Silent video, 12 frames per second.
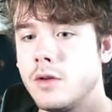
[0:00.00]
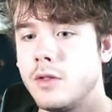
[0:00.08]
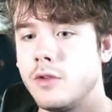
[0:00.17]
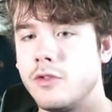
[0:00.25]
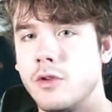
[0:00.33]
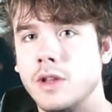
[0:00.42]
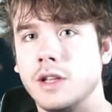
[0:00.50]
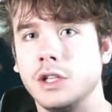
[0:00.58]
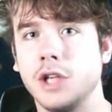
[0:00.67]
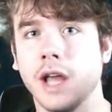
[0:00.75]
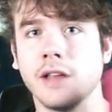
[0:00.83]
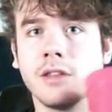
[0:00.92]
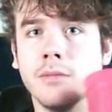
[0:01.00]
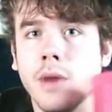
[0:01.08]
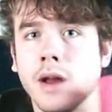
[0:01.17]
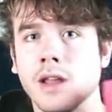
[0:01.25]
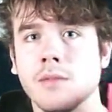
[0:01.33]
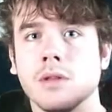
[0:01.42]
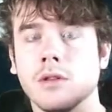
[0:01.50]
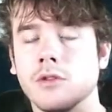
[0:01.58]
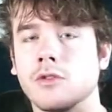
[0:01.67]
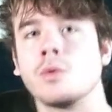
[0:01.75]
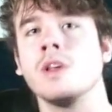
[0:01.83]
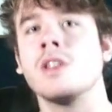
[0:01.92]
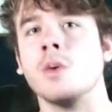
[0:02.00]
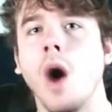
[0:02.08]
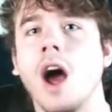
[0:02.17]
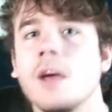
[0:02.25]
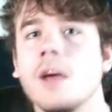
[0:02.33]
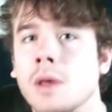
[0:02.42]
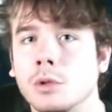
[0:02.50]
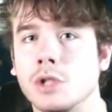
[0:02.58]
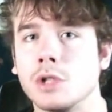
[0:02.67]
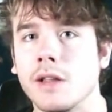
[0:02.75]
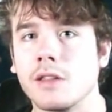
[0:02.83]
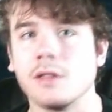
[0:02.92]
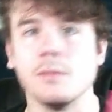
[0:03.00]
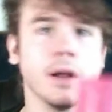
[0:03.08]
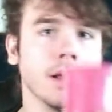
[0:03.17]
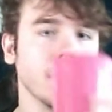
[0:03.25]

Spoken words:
There's no need to chase the money, but there's a reason why people chase the money.